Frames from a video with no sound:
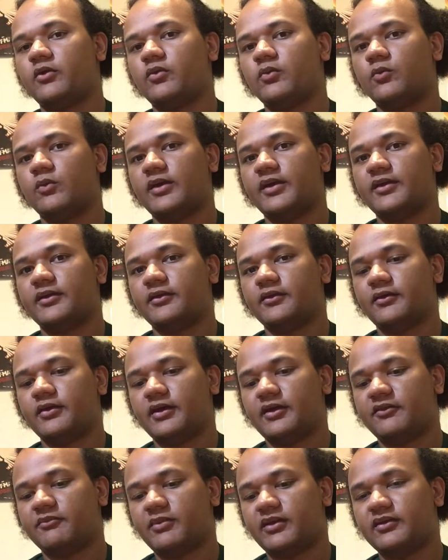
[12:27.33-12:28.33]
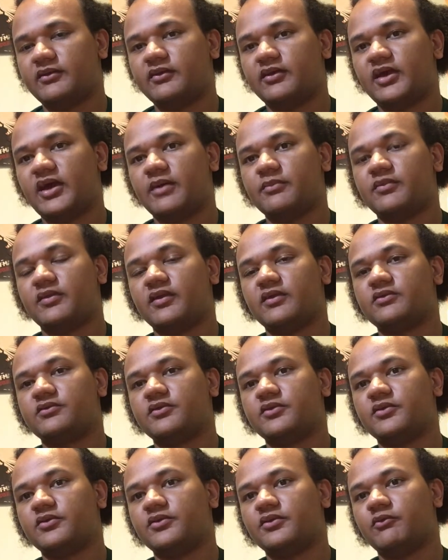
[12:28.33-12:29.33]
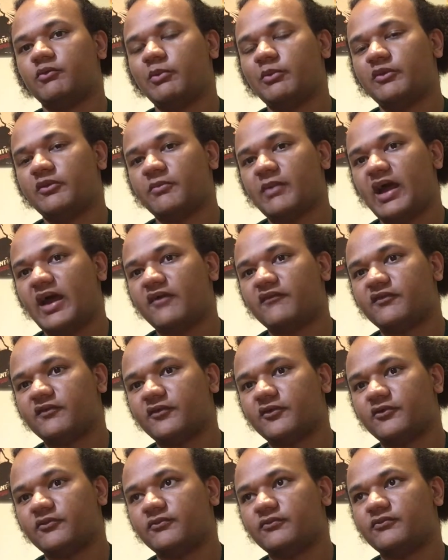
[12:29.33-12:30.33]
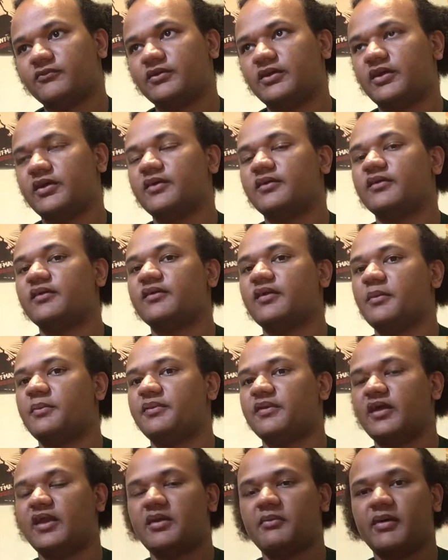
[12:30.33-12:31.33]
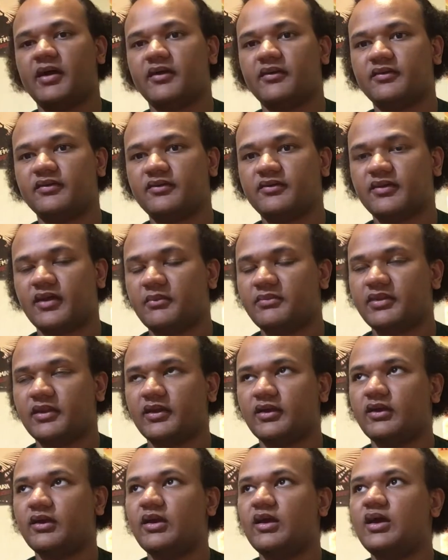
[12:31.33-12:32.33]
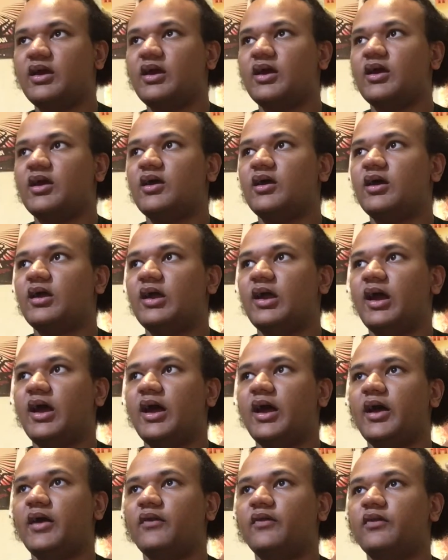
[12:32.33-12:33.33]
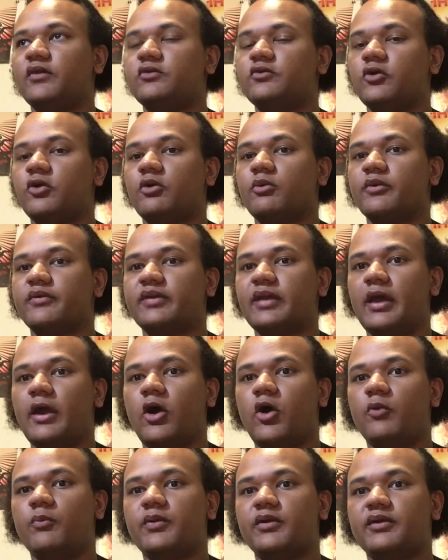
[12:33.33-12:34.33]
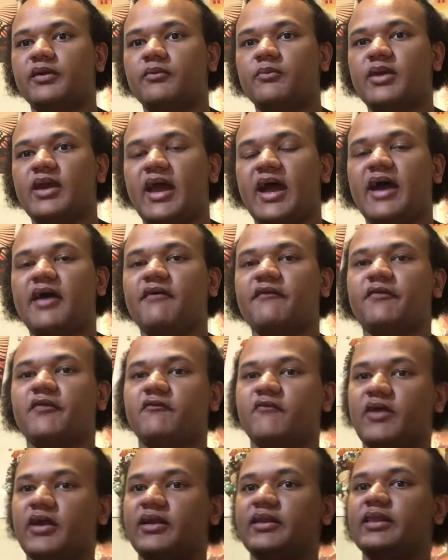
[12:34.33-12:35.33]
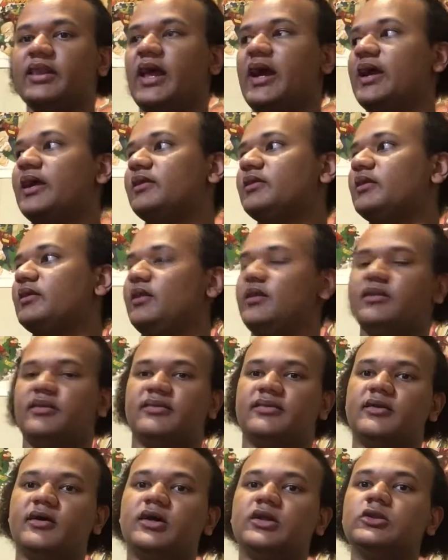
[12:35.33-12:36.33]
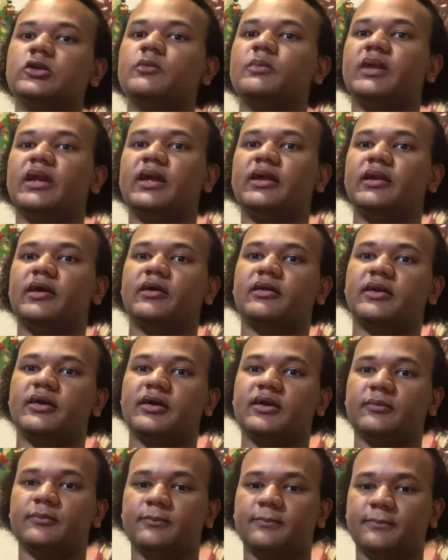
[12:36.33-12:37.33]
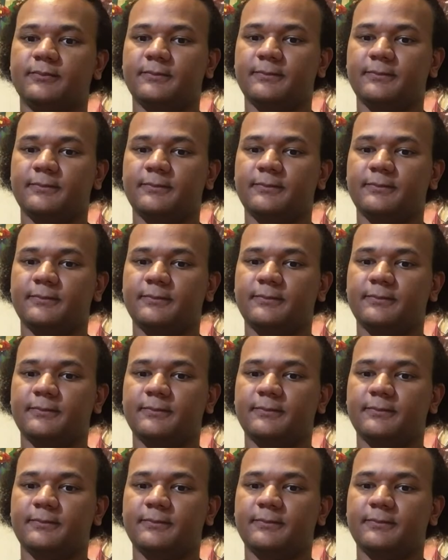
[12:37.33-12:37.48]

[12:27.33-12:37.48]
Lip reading: when her husband comes into the woman's bathroom because he's upset about something. The door will stay open and we have the red light still illuminating on him.